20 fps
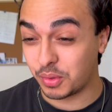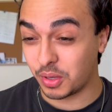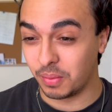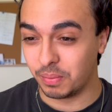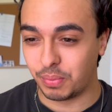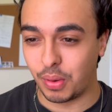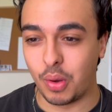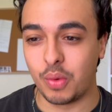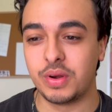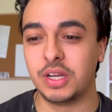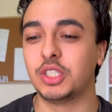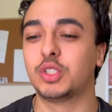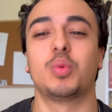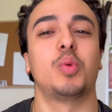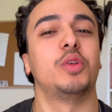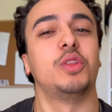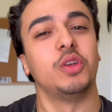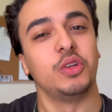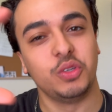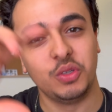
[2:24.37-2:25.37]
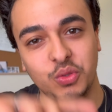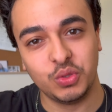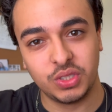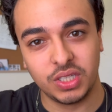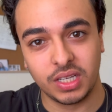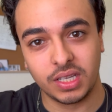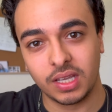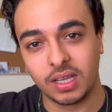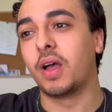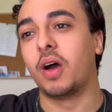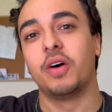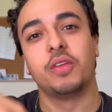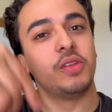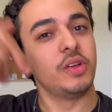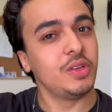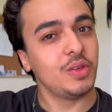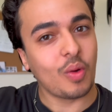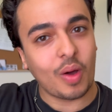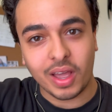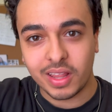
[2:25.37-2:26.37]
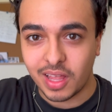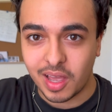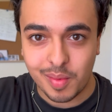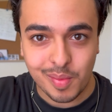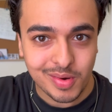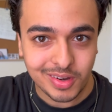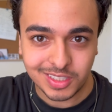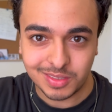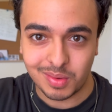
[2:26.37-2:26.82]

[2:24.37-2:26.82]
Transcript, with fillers: components where they're using other UI libraries,